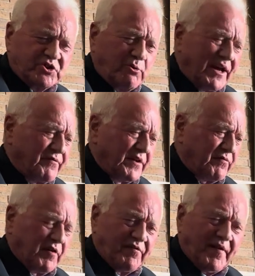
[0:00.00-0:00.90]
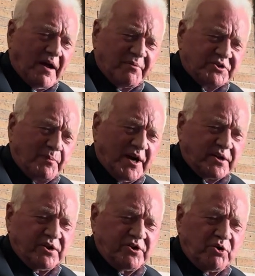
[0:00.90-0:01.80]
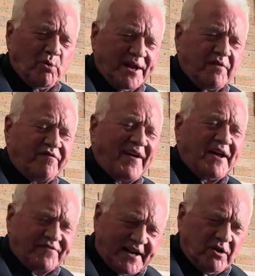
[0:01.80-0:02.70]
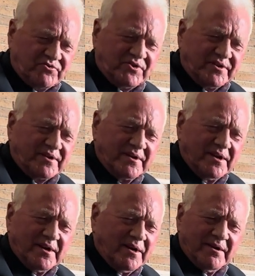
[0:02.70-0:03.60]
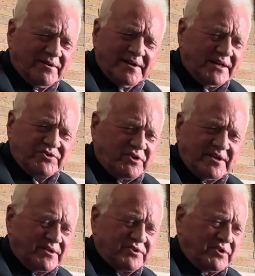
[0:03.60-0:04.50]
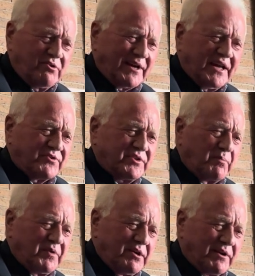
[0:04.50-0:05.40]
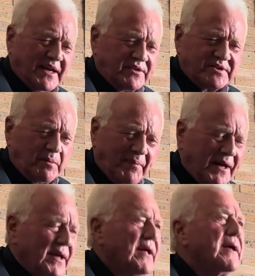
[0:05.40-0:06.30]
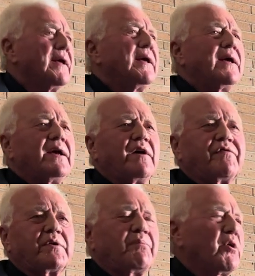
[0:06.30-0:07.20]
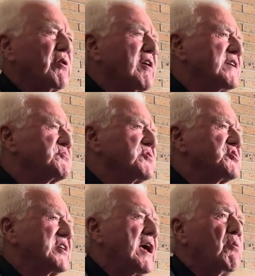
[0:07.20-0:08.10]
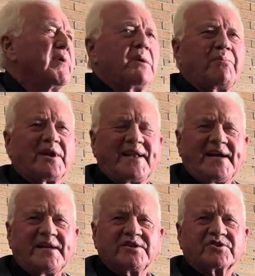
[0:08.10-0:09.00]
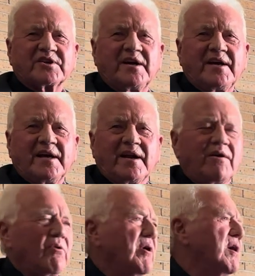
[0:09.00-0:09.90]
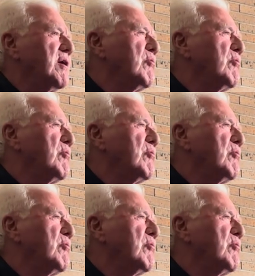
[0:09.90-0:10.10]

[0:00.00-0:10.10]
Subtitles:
square feet for a farmer's market, and you want to have 5,000. That's you against the. If the bureaucrats would say how many potatoes, you know,